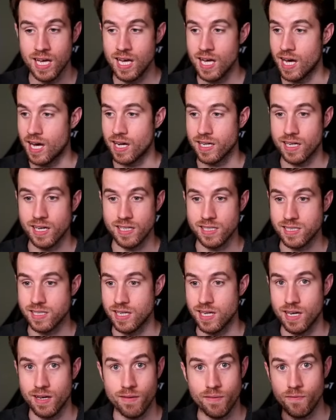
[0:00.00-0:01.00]
I got
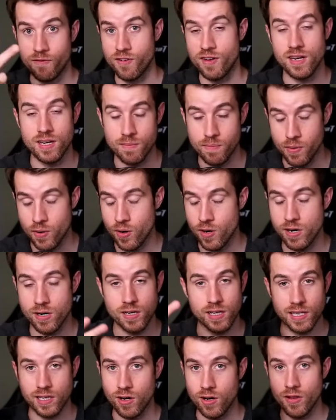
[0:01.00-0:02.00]
Infinity Border,
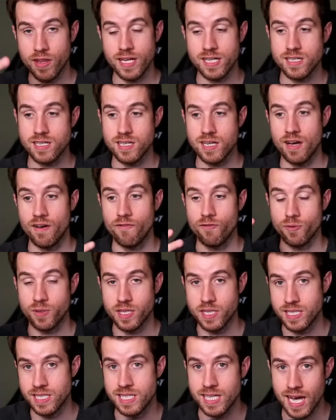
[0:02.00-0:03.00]
like all that stuff with a
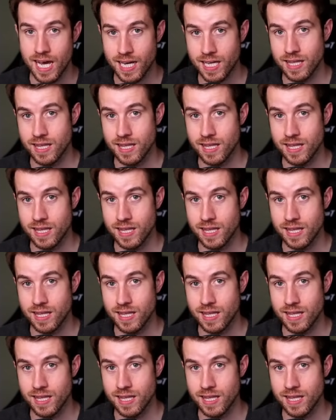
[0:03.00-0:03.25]
deck